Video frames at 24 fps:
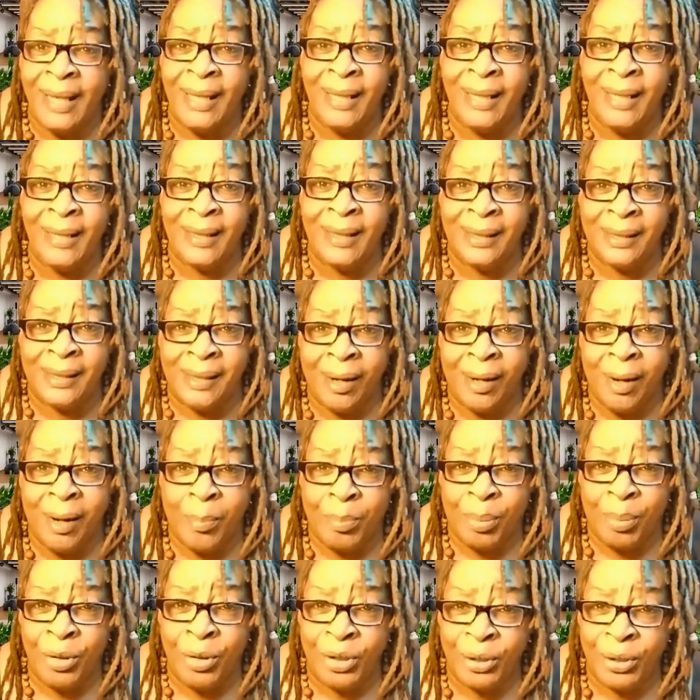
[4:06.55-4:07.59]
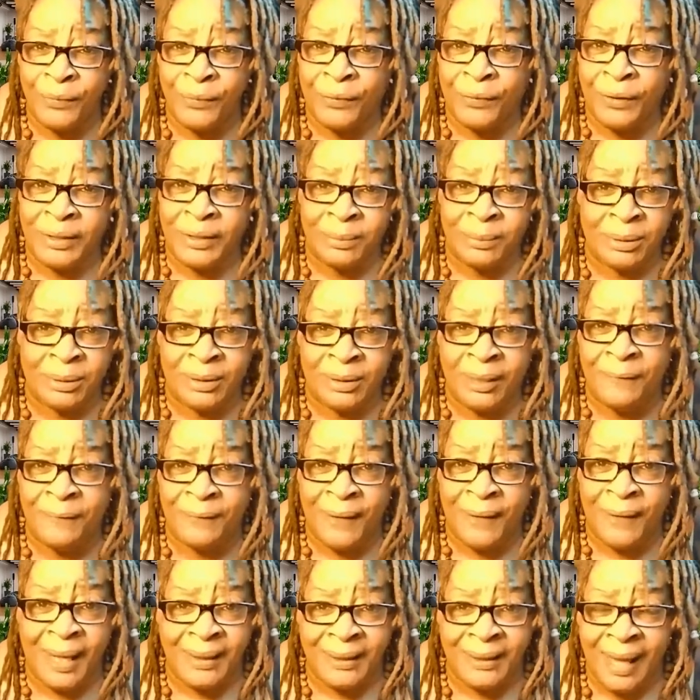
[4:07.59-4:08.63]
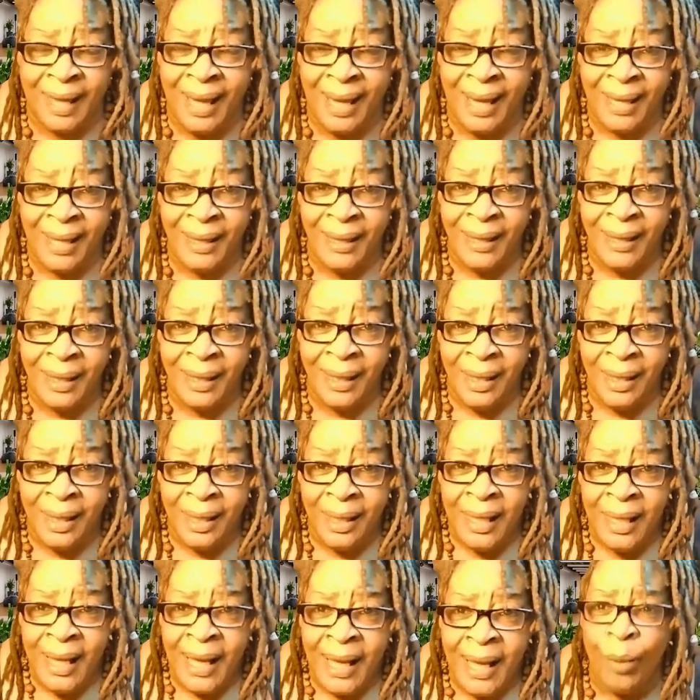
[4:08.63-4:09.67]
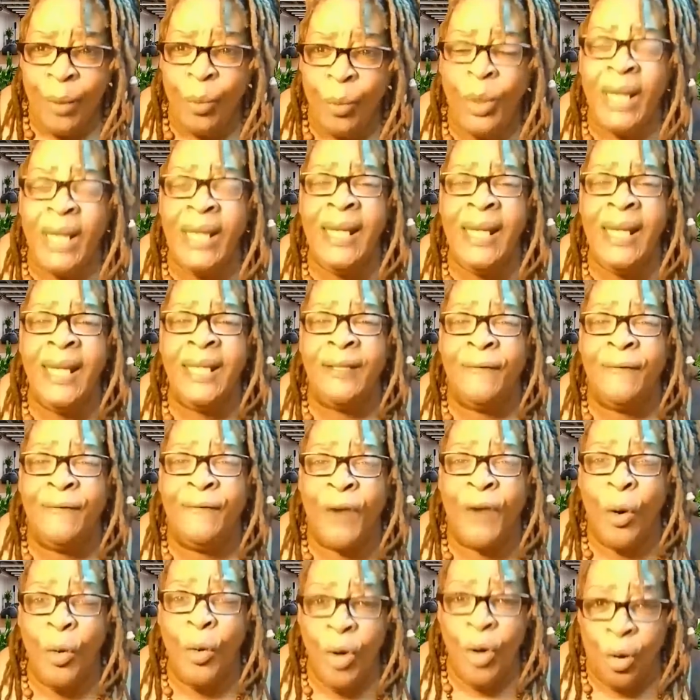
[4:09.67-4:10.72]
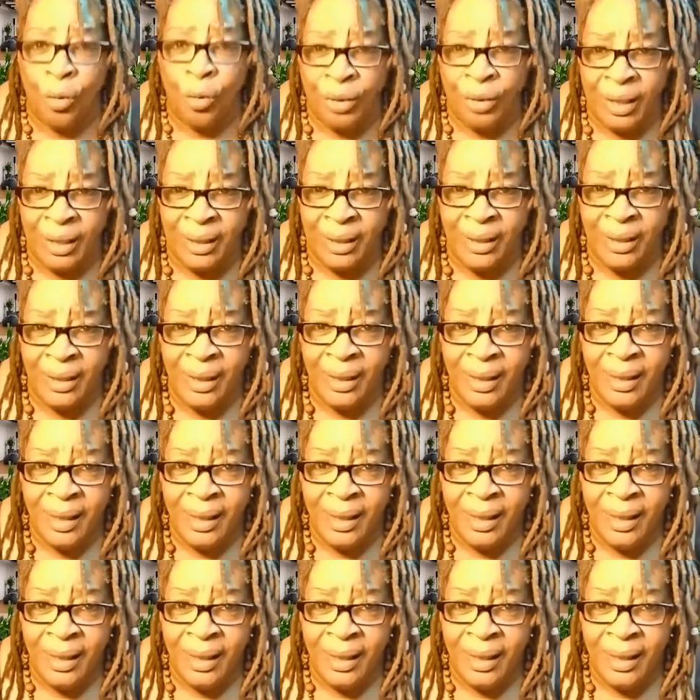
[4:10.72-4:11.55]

they need to start pushing for some stuff like that. And we need to vote on it.